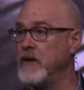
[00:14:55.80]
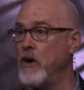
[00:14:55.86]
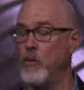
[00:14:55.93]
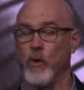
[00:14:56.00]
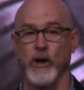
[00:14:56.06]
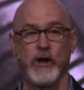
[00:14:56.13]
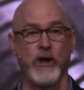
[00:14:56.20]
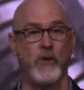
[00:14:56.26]

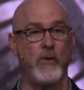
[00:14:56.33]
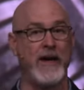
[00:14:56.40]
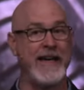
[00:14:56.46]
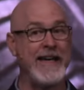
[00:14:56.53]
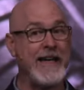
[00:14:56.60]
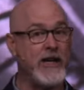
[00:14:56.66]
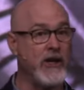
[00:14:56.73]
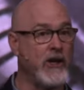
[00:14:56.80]
Were you
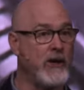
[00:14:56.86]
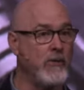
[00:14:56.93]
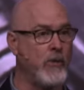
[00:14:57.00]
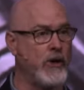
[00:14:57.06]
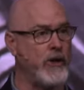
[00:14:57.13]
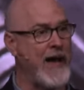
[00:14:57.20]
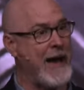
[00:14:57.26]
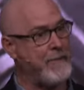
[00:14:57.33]
eager?
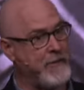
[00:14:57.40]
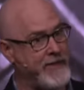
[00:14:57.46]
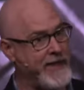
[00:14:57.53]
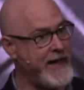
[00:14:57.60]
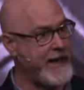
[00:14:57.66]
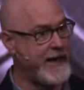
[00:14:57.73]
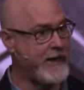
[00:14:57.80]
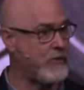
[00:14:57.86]
Were you
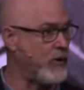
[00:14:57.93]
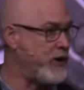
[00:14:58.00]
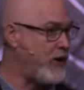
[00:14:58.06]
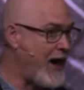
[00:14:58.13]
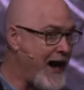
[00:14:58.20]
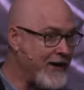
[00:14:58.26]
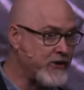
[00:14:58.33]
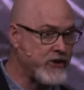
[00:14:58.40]
apathetic? Were you
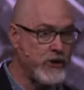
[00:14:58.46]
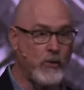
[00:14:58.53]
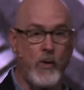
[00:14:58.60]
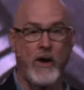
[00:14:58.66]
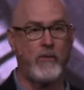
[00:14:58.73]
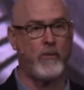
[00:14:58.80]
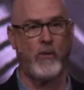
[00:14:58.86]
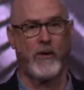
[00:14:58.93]
hostile?
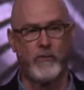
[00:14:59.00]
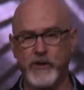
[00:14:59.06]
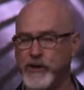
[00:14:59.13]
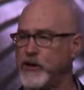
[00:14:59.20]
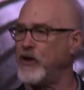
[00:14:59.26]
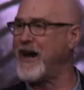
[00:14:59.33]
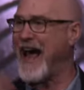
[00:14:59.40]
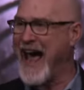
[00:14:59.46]
What, what was
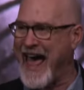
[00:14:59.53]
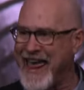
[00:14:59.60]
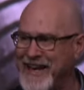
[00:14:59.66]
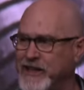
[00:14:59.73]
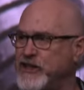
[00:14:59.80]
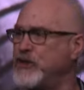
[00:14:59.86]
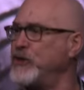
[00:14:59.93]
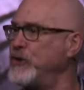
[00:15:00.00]
your
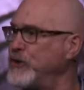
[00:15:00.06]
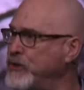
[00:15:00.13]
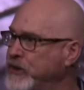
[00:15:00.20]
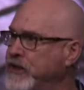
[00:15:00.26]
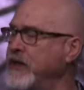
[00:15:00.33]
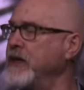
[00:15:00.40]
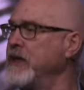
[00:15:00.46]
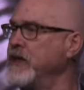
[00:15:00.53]

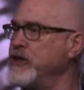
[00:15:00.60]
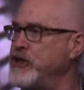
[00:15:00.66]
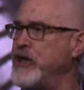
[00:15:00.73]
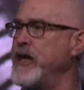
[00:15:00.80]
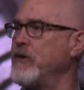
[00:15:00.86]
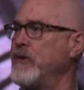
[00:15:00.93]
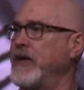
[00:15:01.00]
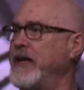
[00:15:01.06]
attitude
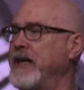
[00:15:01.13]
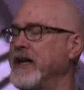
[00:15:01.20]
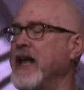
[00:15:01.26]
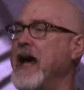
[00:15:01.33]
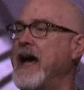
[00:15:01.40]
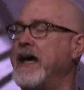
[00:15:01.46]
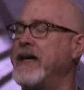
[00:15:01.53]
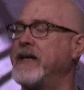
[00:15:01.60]
generally
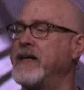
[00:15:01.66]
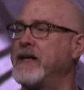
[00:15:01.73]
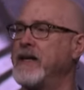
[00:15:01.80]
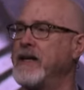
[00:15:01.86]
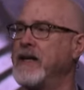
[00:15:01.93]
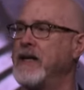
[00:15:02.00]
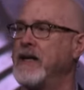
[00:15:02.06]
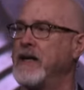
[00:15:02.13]
like
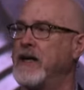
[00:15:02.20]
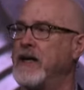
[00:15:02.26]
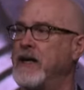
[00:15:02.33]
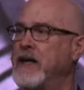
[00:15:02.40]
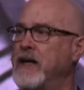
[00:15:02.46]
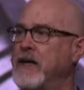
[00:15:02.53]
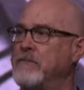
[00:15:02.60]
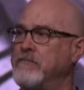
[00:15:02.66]
uh,